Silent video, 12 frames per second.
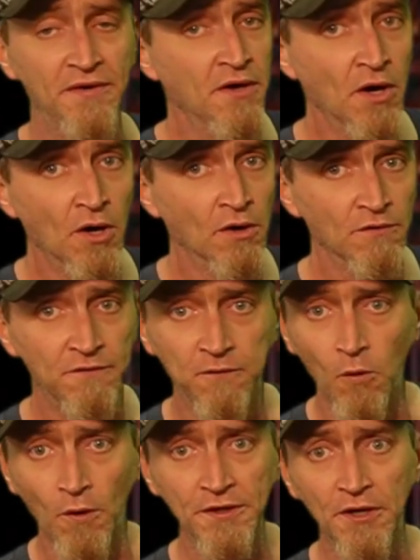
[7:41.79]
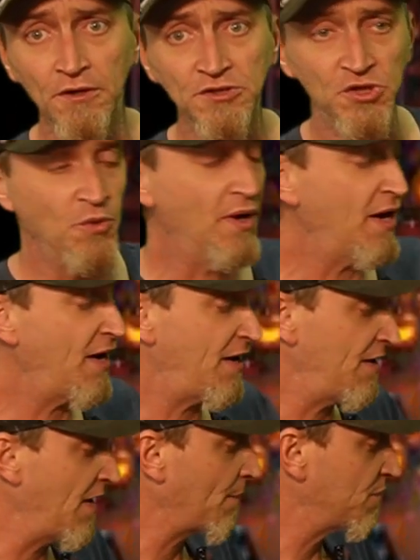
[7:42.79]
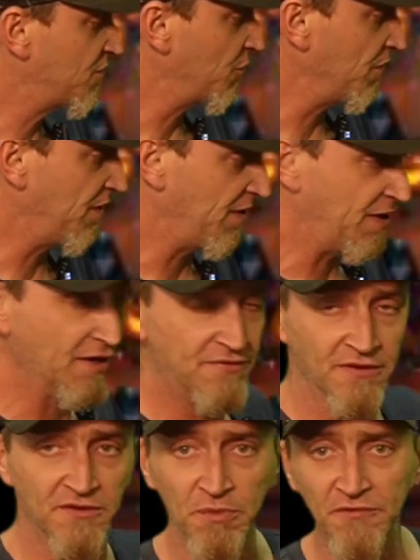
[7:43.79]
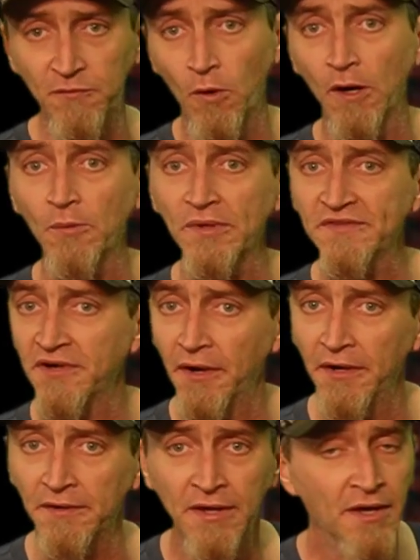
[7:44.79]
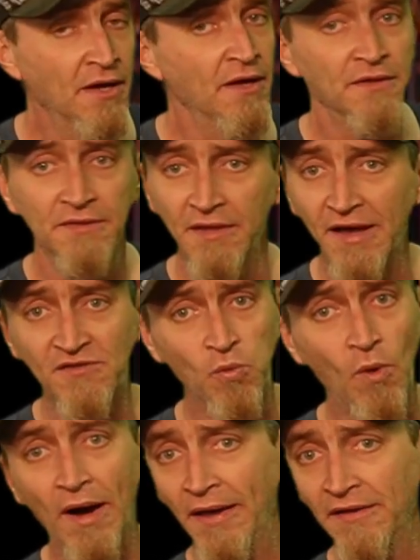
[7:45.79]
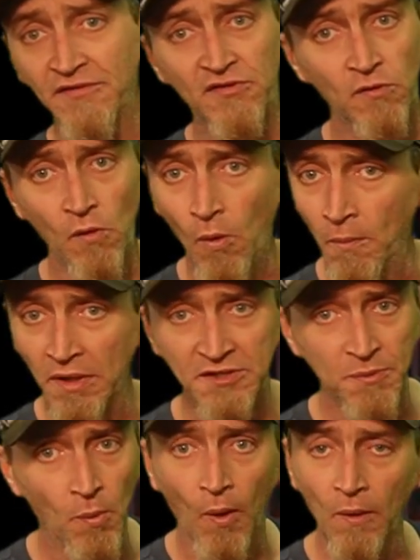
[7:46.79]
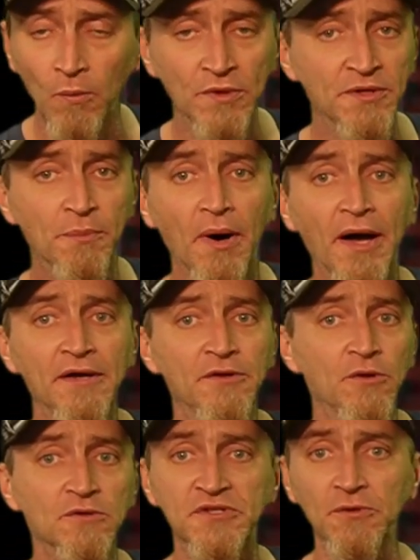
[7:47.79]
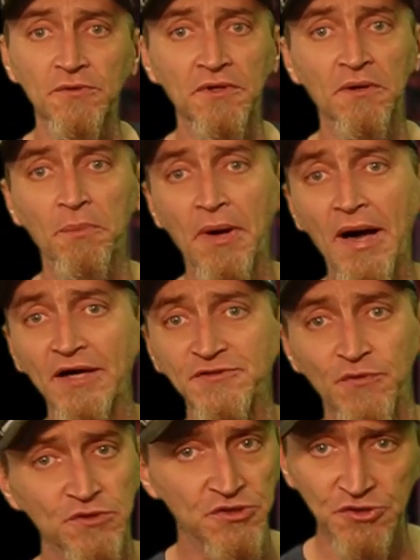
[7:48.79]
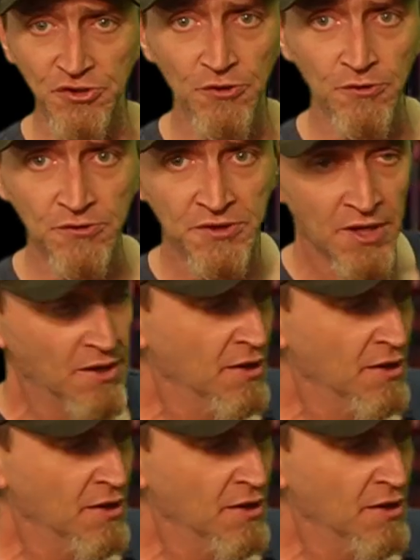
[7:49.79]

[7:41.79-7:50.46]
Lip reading: 4 years you had an opportunity to get this before it retired. That's why it's so much more when you buy it new, sealed in a box versus used.